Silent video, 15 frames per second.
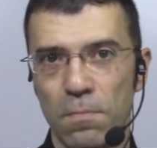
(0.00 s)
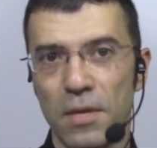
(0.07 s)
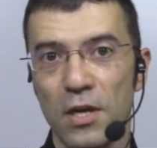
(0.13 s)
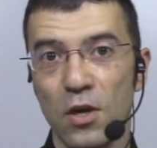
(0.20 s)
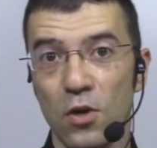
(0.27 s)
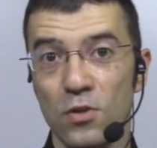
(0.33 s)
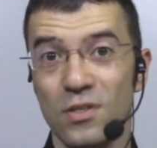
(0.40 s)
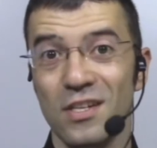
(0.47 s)

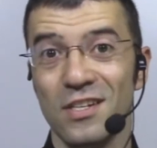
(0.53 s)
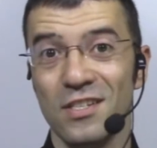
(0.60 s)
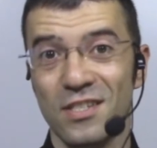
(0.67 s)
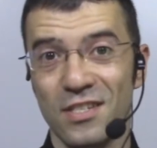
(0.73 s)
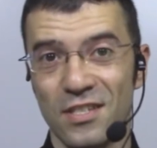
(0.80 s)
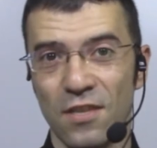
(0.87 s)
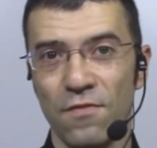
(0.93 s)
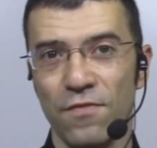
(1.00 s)
because there's
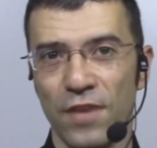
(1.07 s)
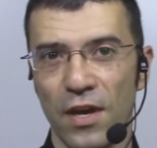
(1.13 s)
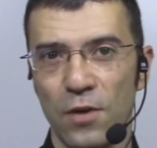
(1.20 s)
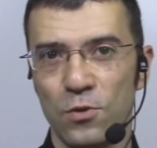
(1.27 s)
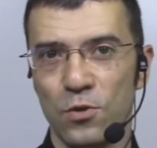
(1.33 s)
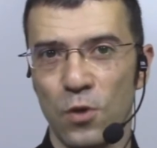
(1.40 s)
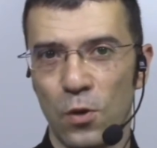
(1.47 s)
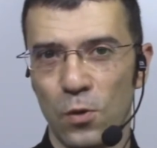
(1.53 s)
something
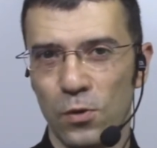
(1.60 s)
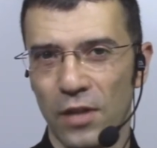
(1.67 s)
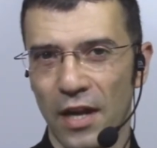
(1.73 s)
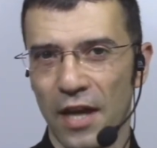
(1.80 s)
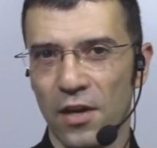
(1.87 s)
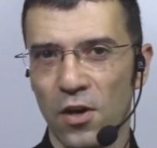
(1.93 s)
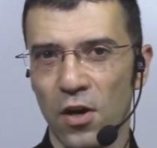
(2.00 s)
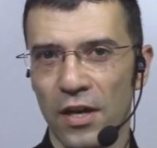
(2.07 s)
else called
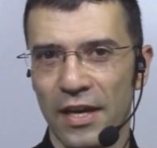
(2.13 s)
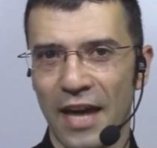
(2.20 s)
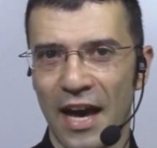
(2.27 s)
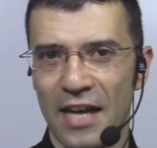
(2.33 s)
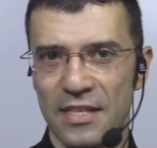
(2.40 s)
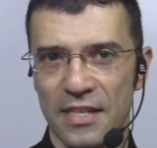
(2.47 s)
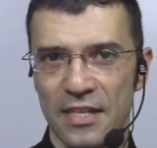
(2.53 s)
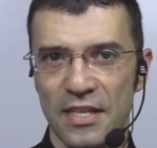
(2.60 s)
glycolic
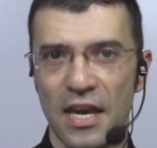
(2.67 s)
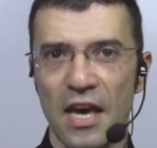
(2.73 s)
acid,